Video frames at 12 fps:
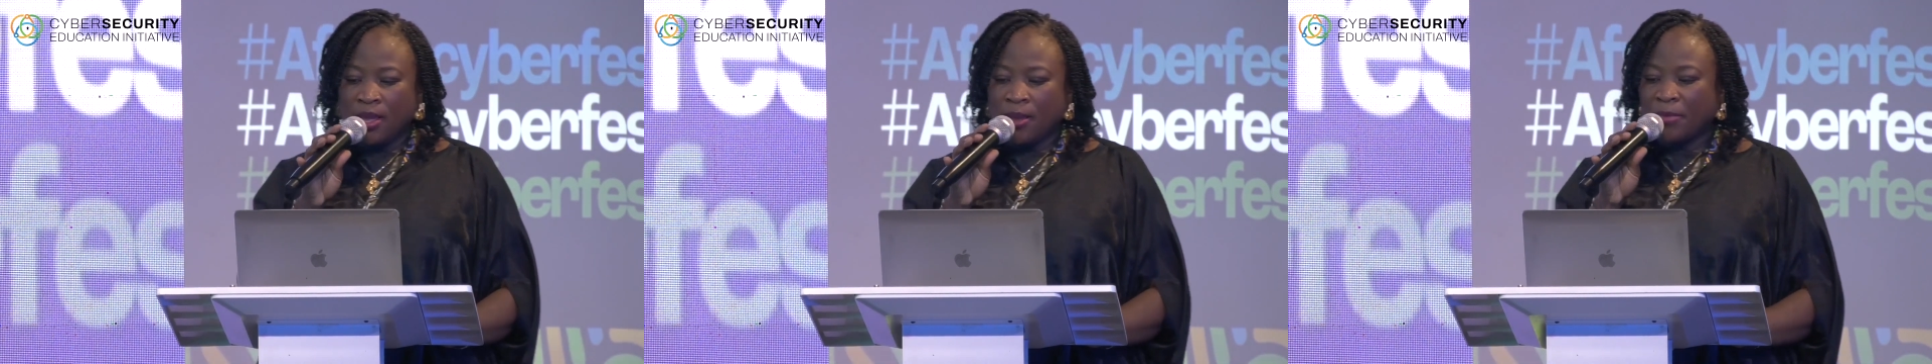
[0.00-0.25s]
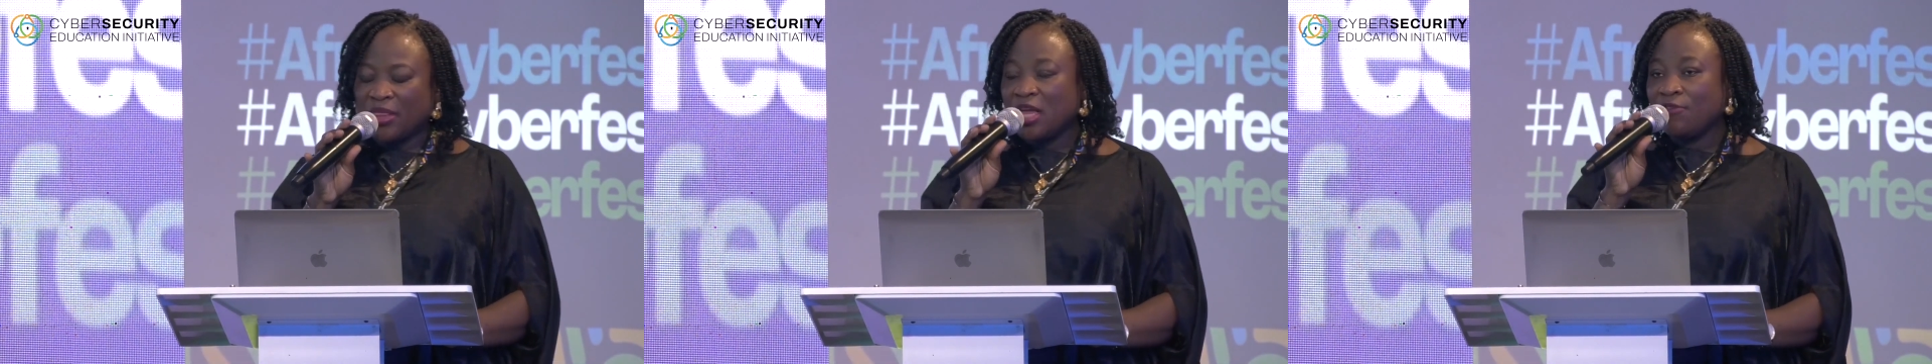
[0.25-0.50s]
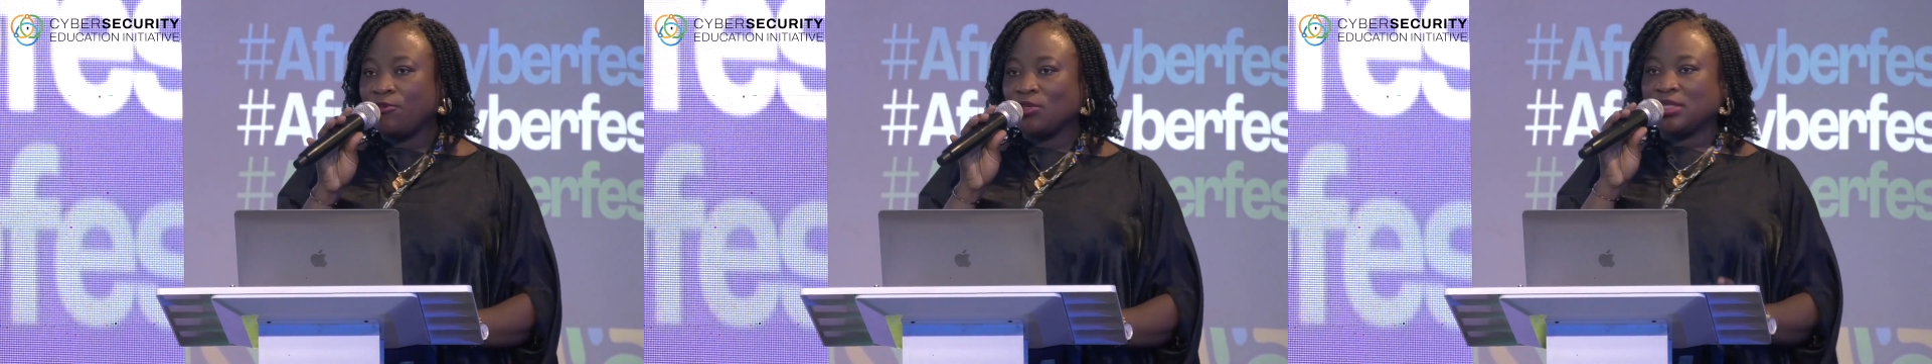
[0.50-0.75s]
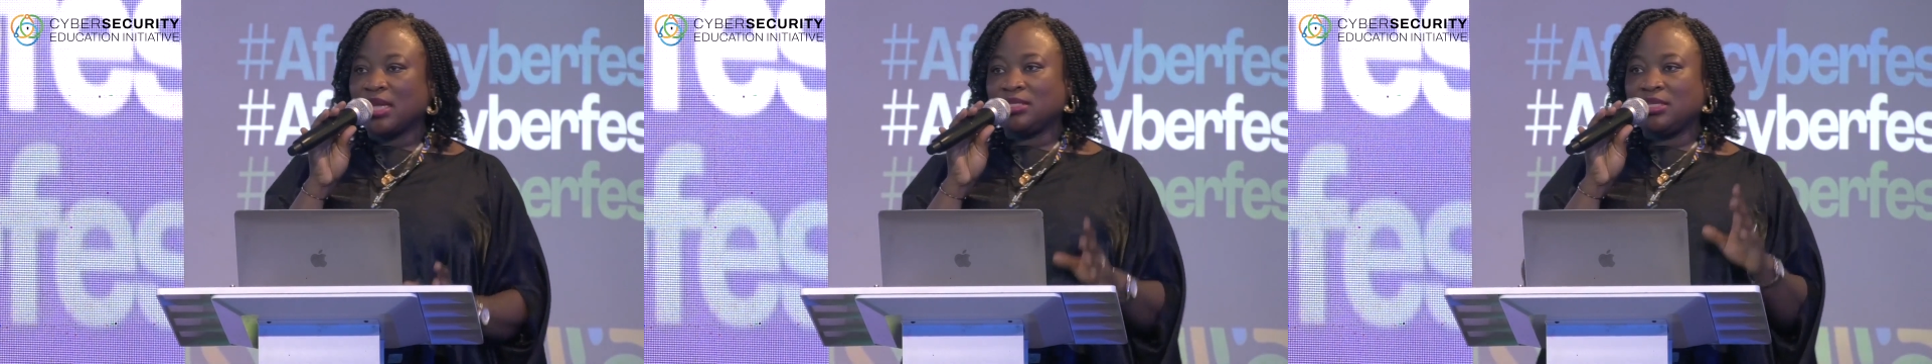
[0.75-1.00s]
But then for
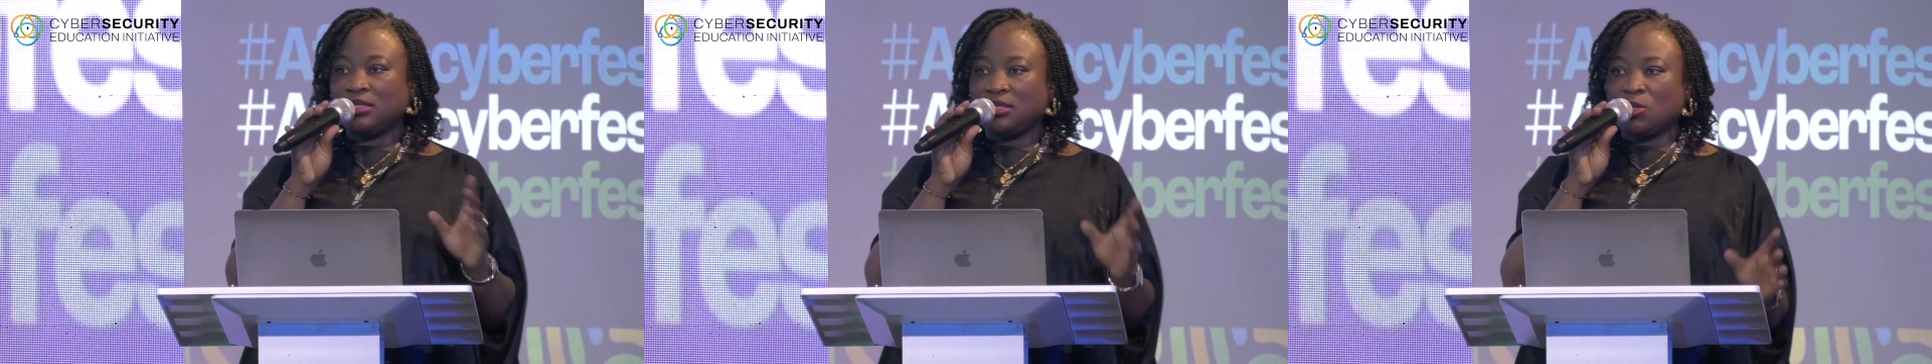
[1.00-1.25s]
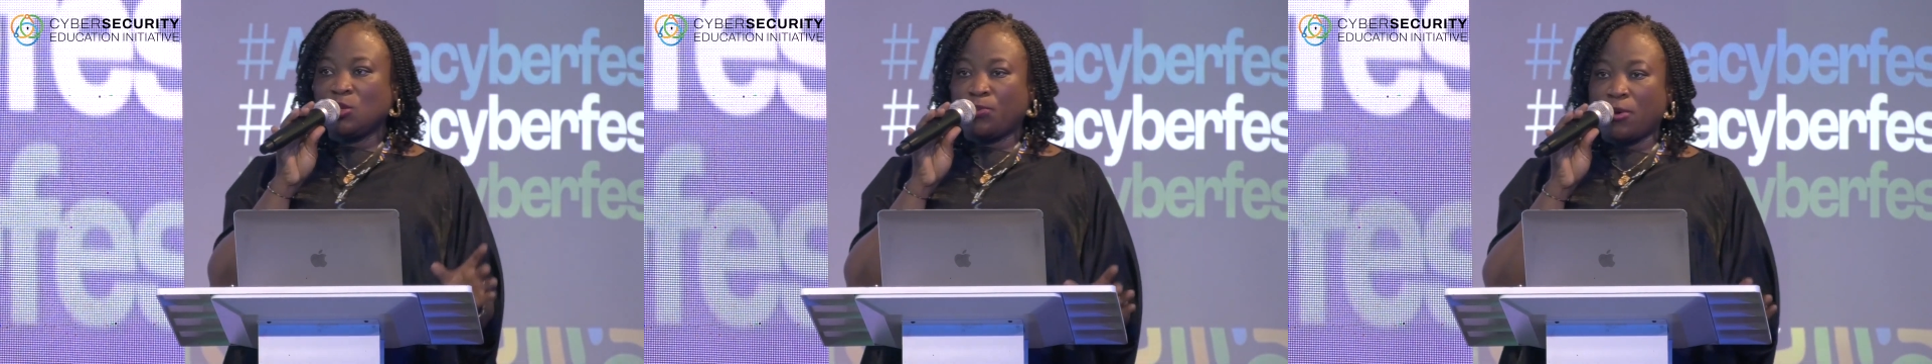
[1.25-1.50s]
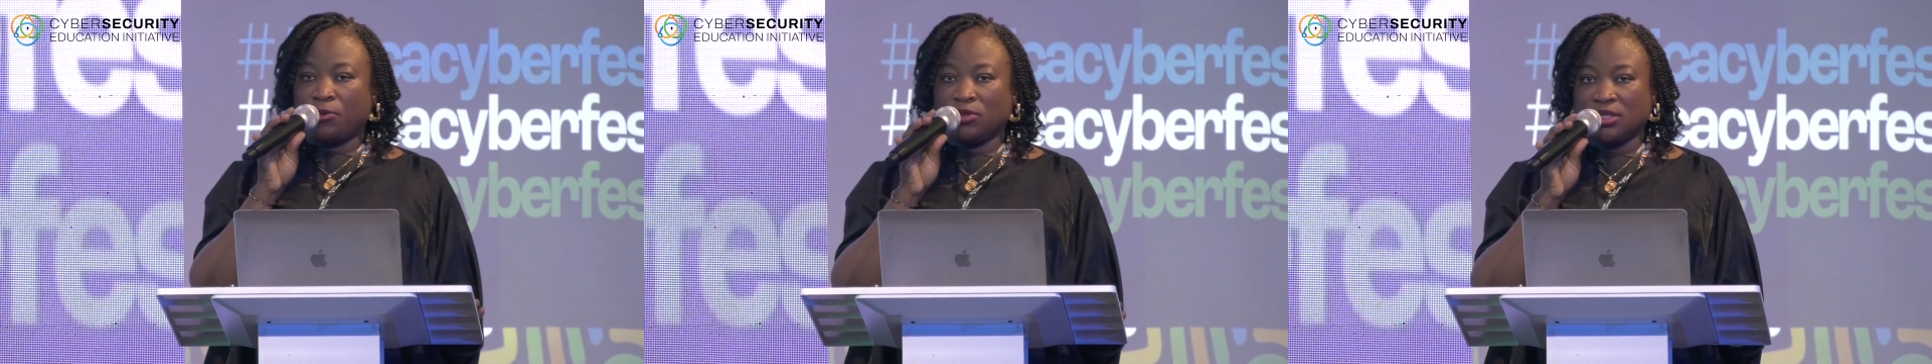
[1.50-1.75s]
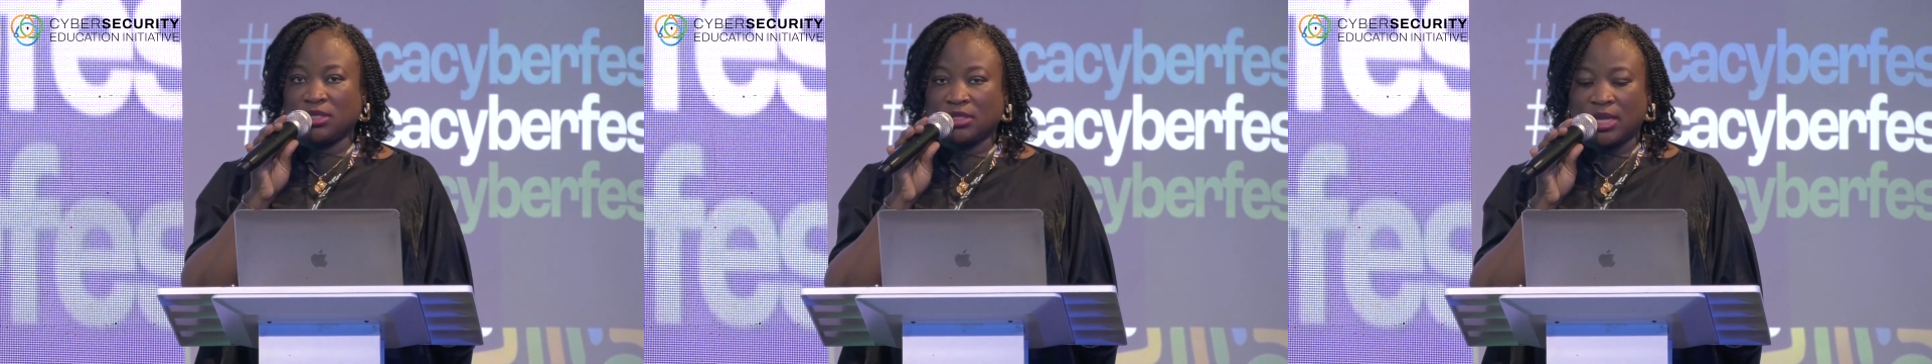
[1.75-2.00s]
statistical
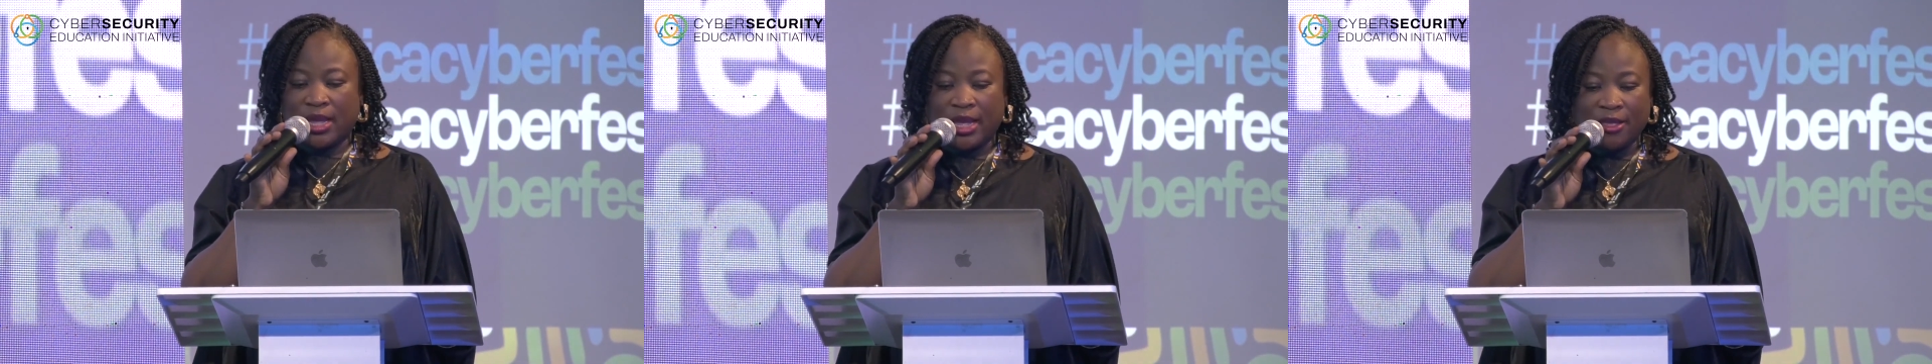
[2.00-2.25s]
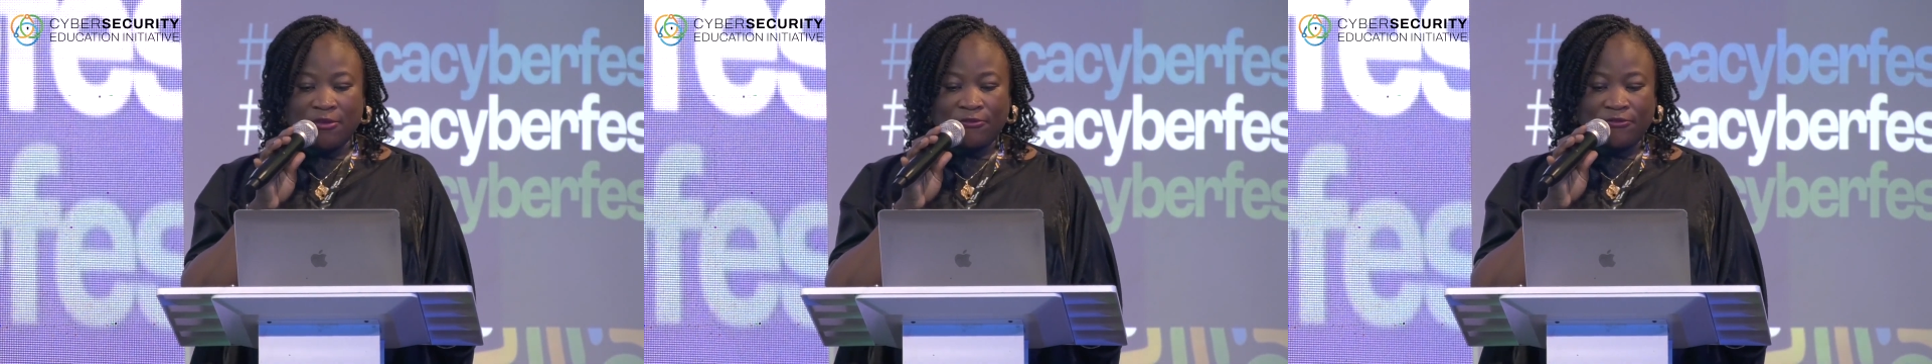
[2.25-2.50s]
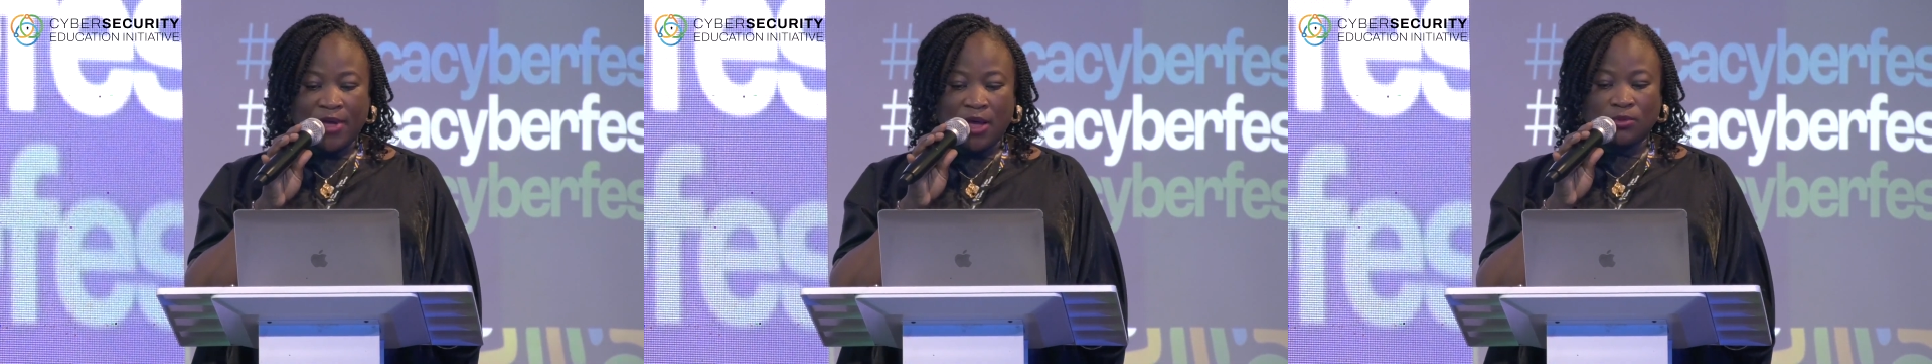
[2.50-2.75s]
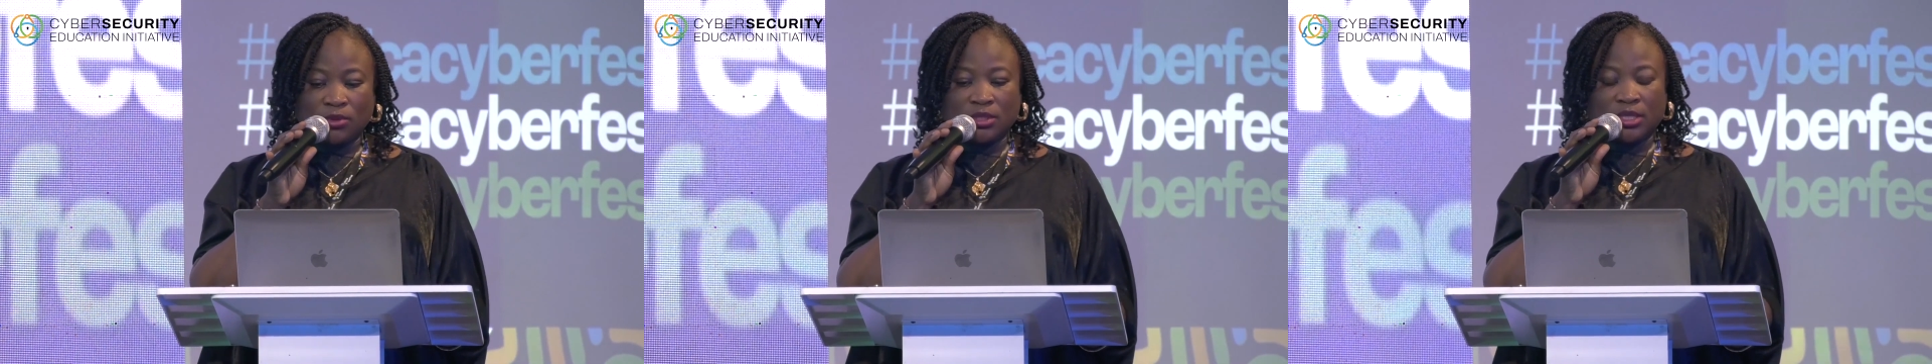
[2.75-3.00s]
purposes, I
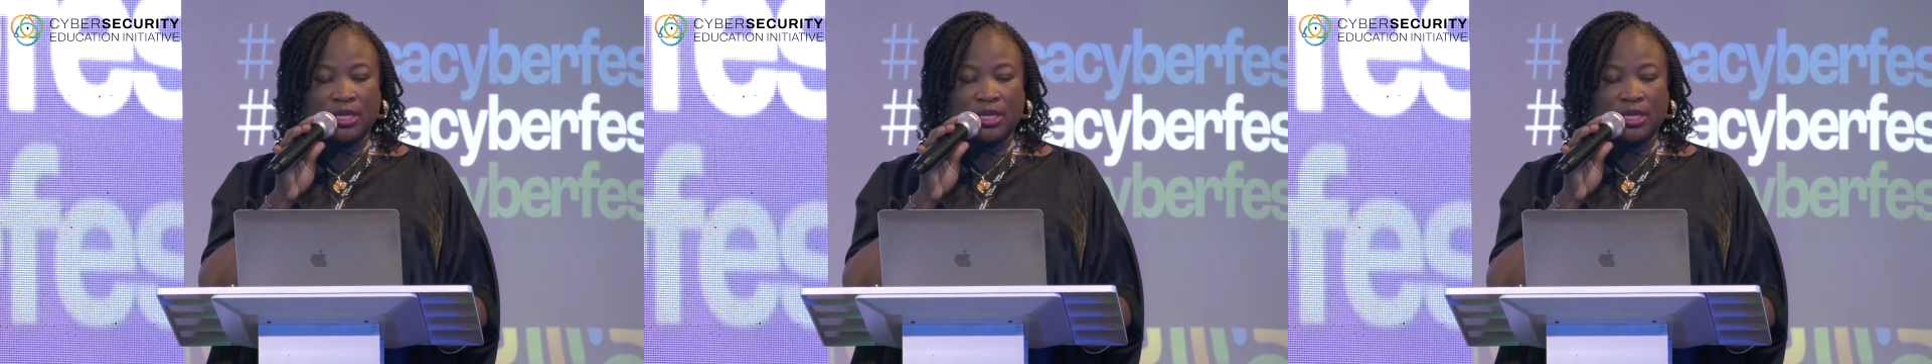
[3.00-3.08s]
found